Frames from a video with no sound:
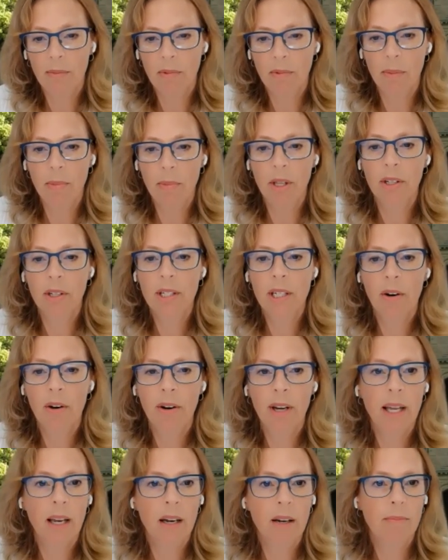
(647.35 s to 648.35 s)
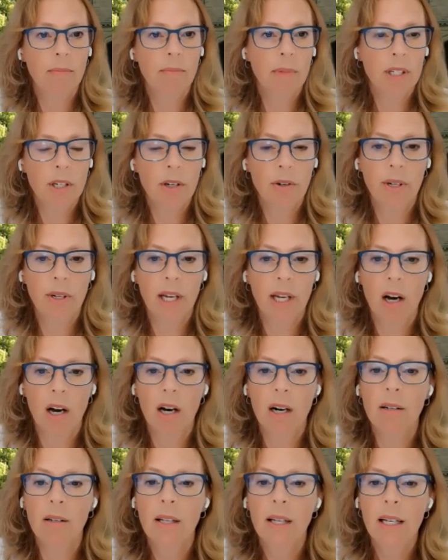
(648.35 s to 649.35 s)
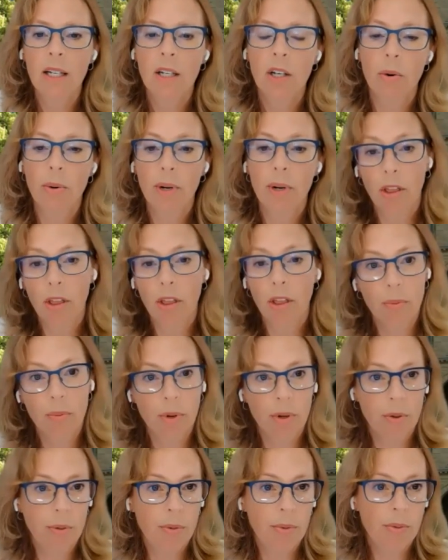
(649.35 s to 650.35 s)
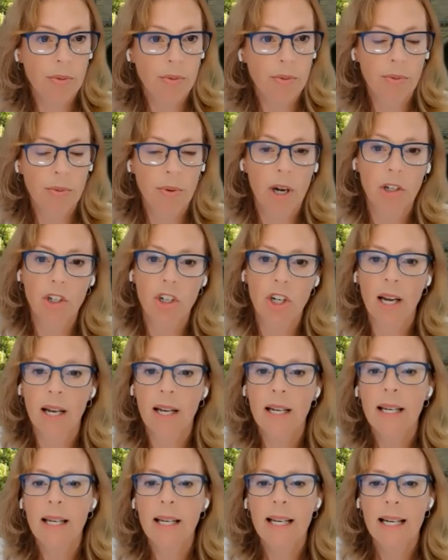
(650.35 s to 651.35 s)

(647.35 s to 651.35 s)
in the military and material going through Russia